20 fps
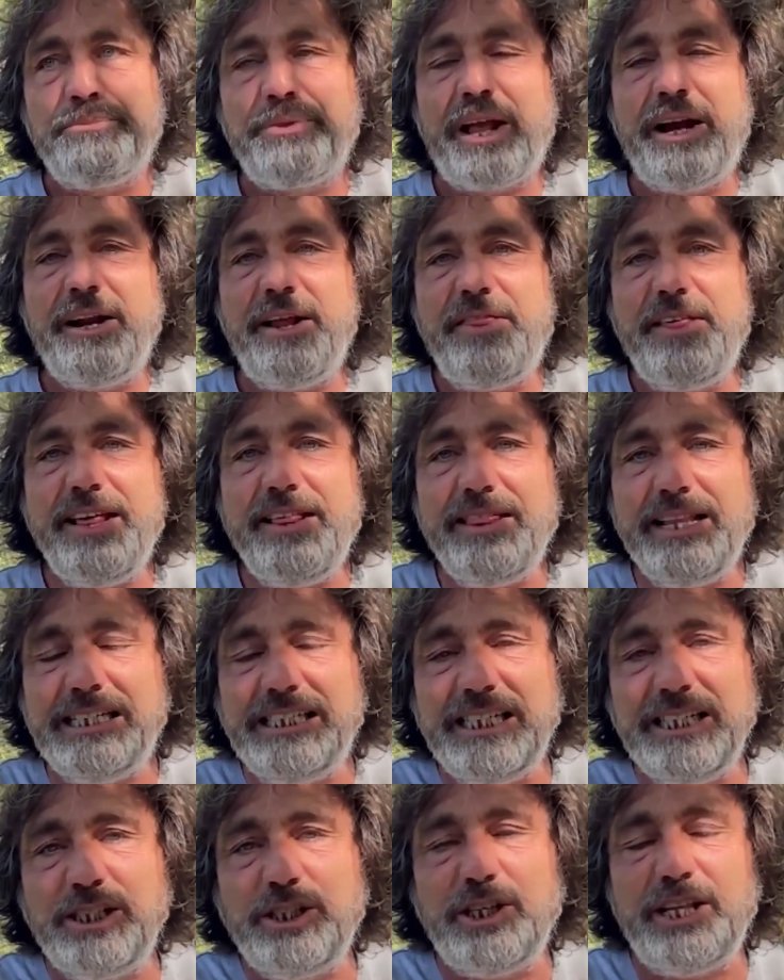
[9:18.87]
and i think
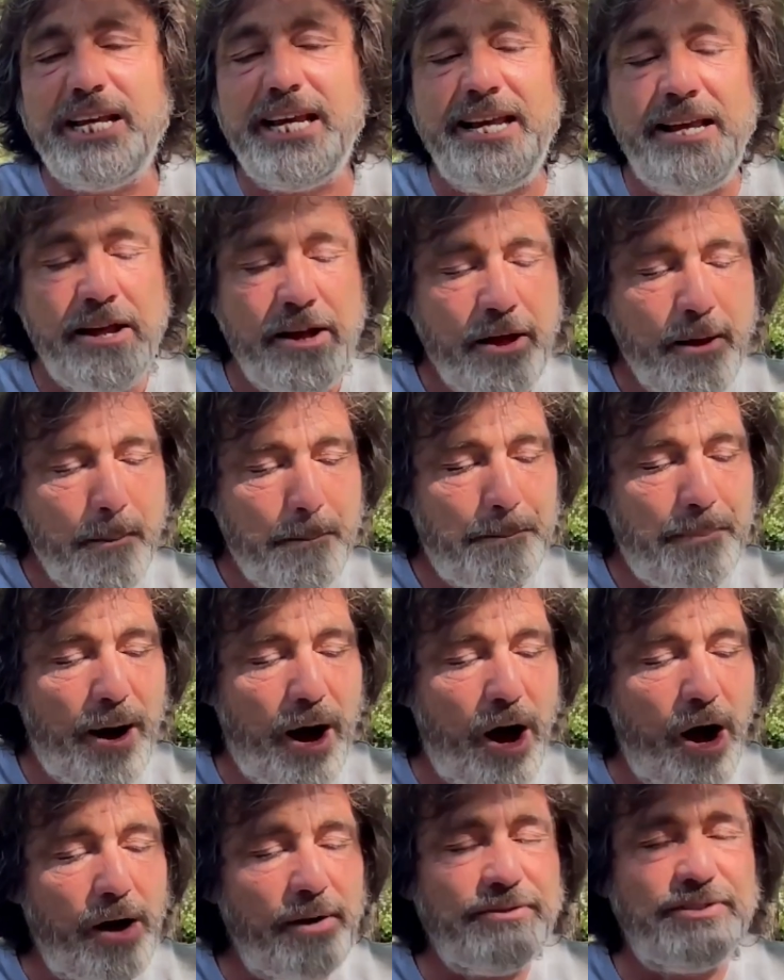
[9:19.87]
this is the
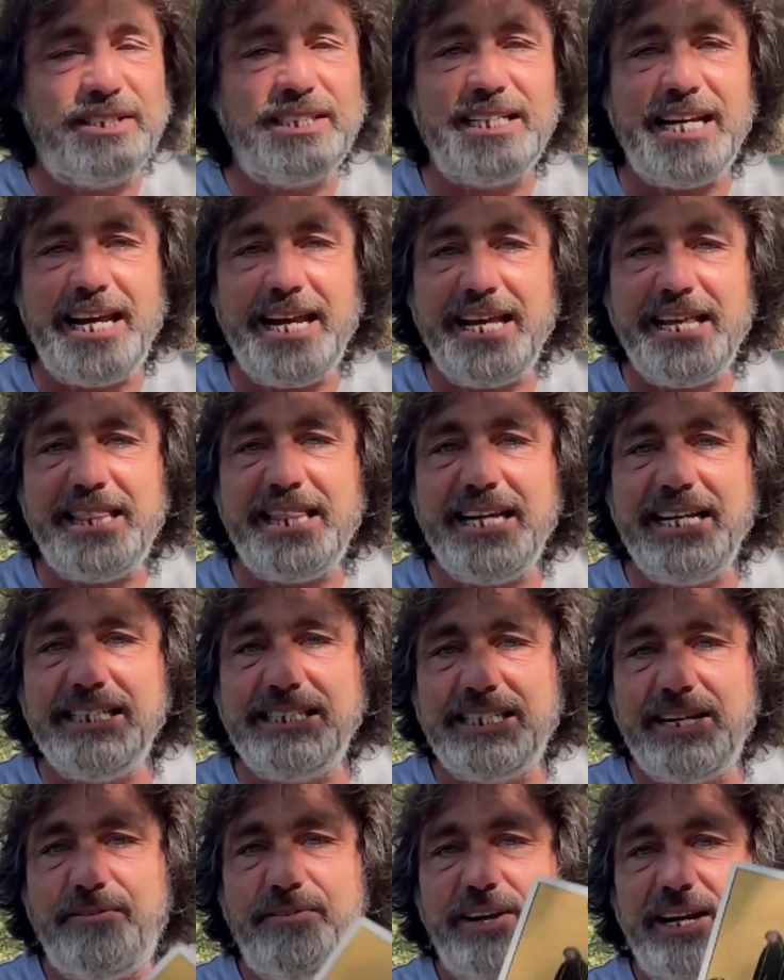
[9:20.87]
part of seeing things
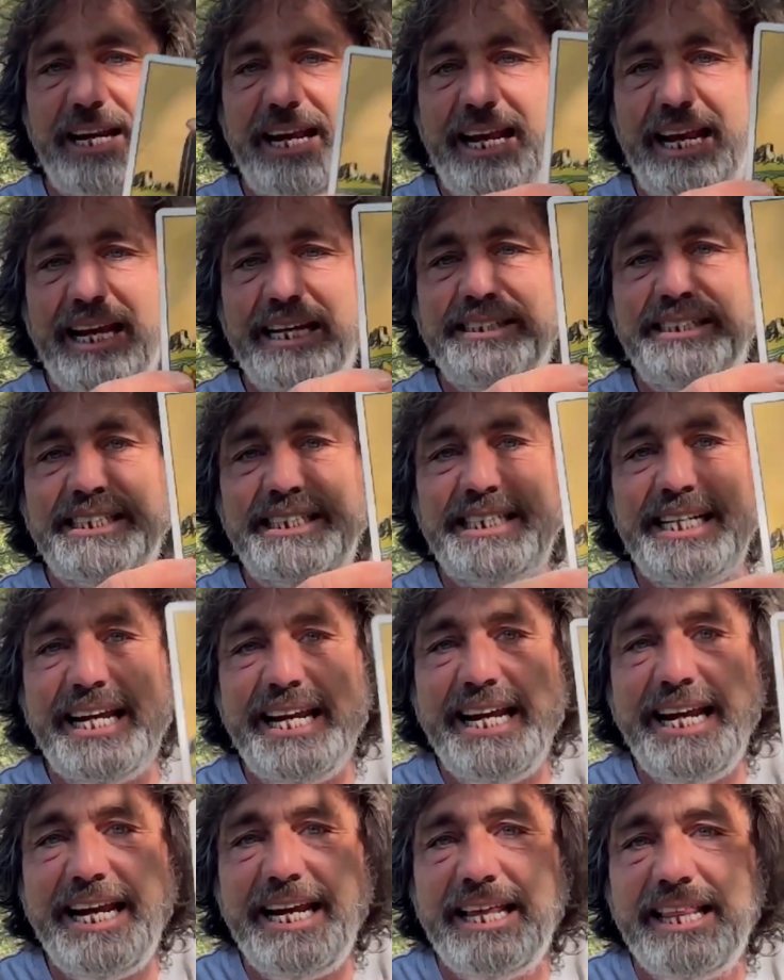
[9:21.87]
differently is
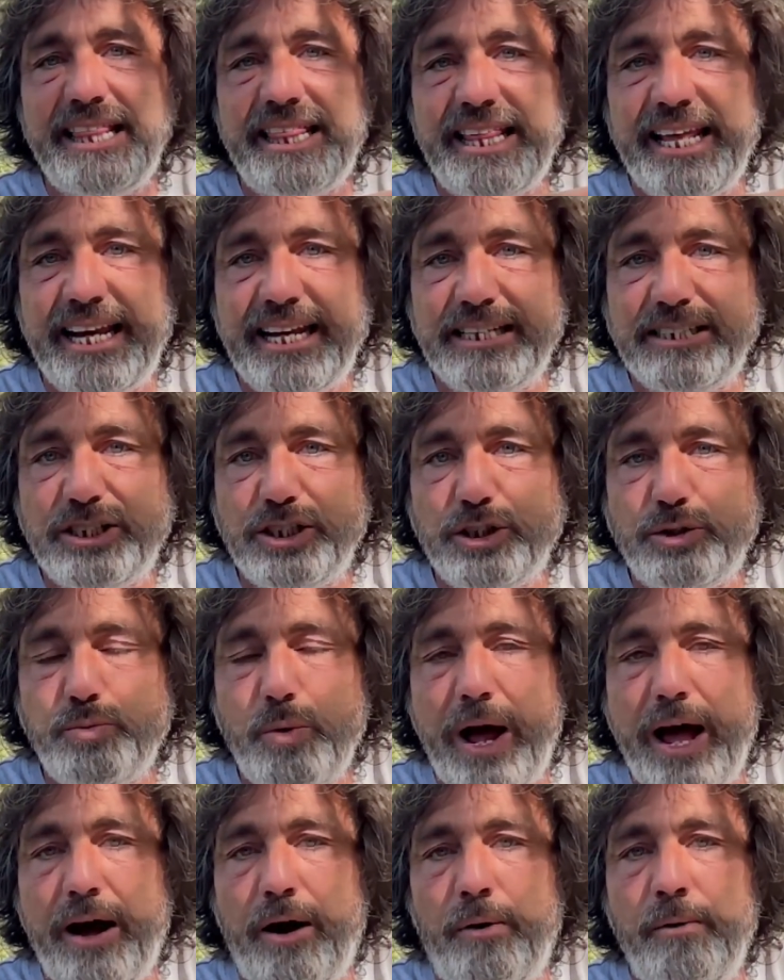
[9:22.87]
seeing things as
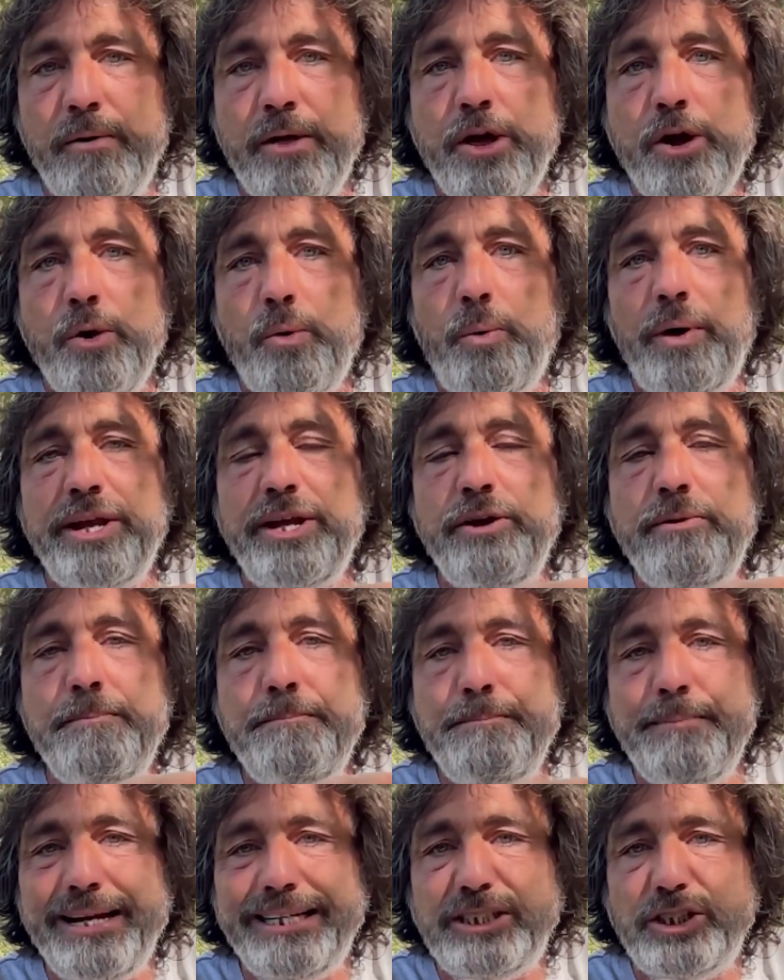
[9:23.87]
well where you
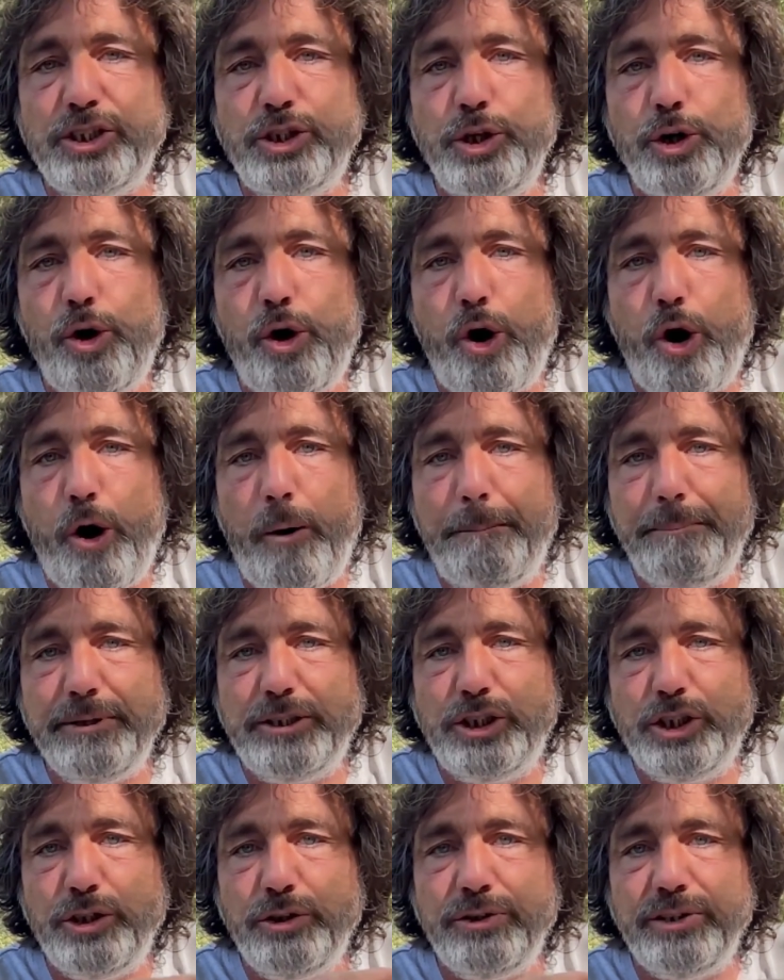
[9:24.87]
missed your
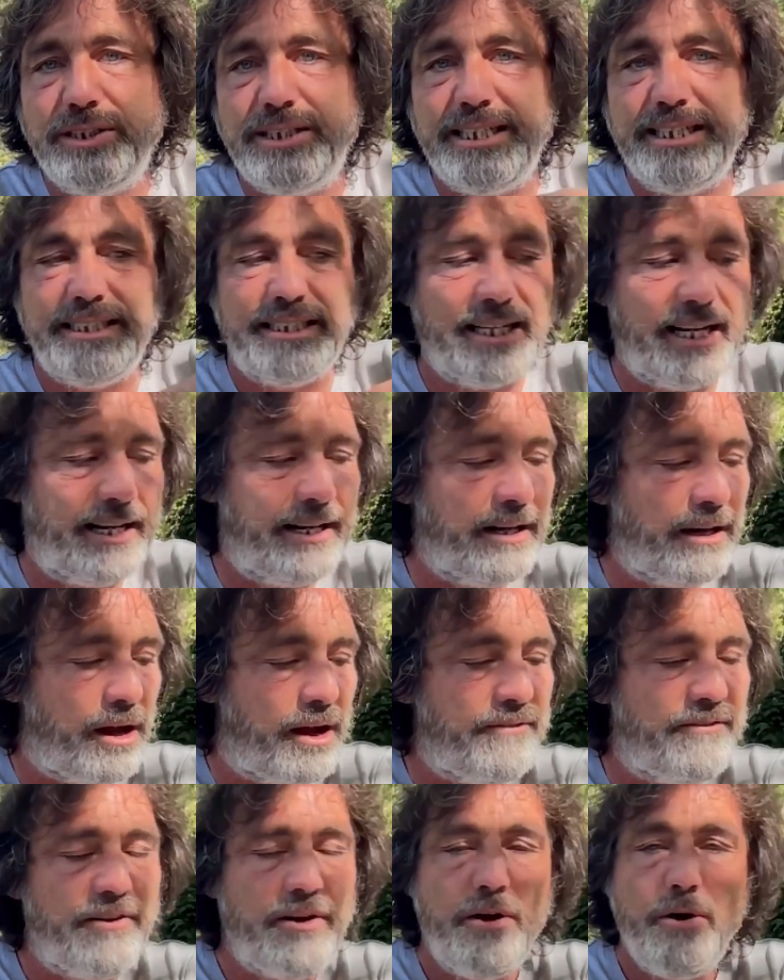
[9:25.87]
opportunities in
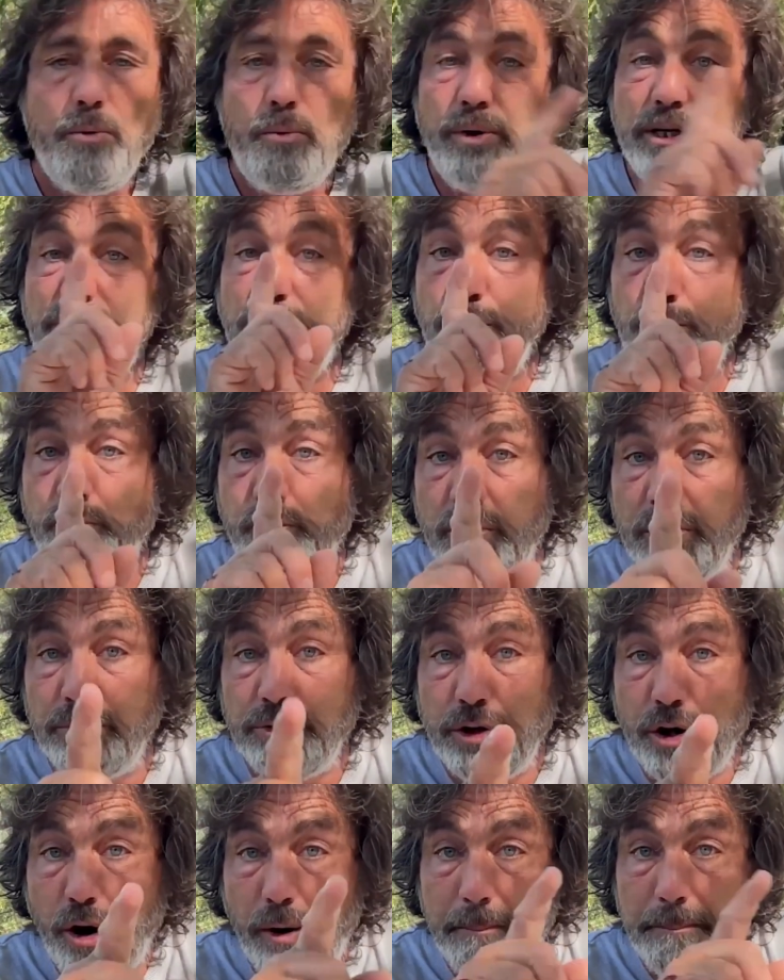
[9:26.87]
life which you will
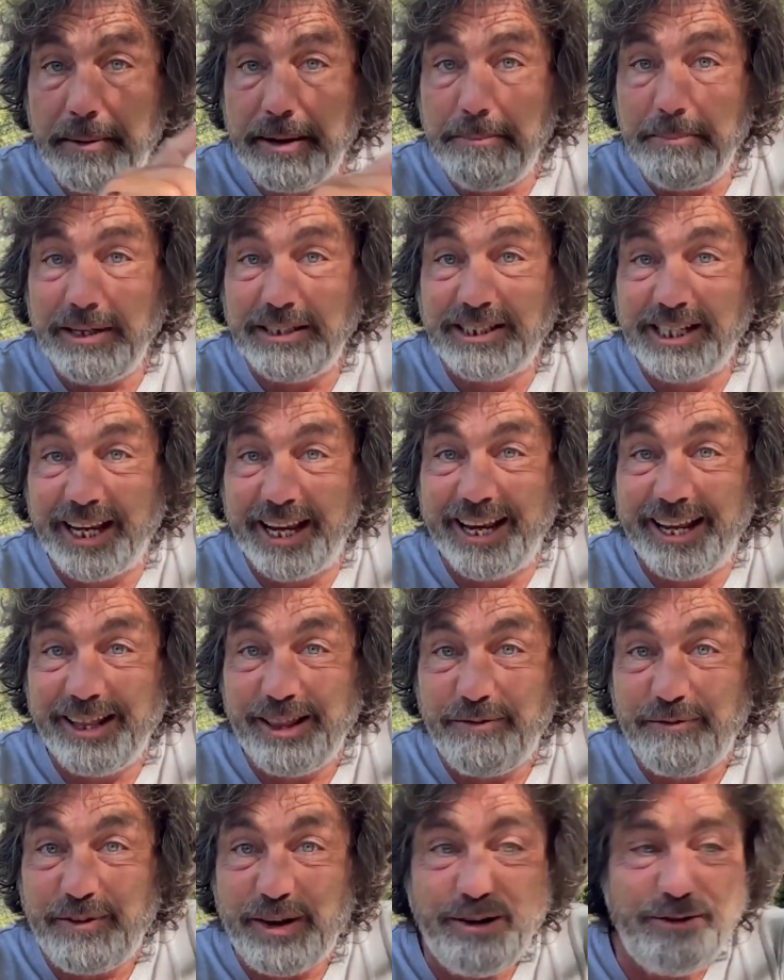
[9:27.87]
not be missing in the
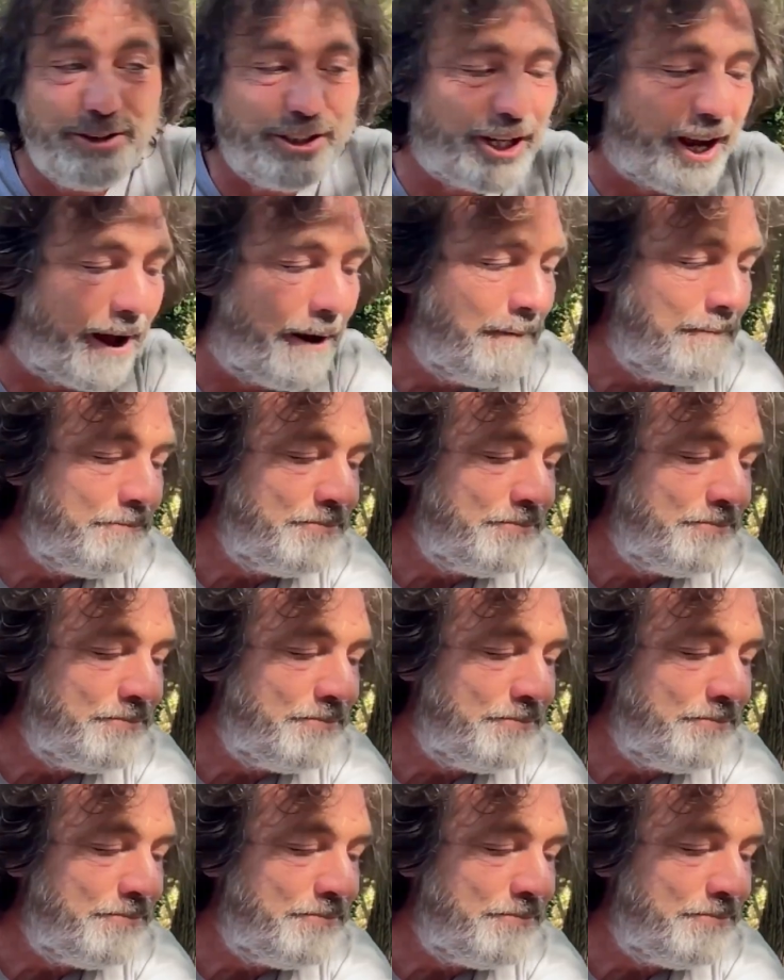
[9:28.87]
future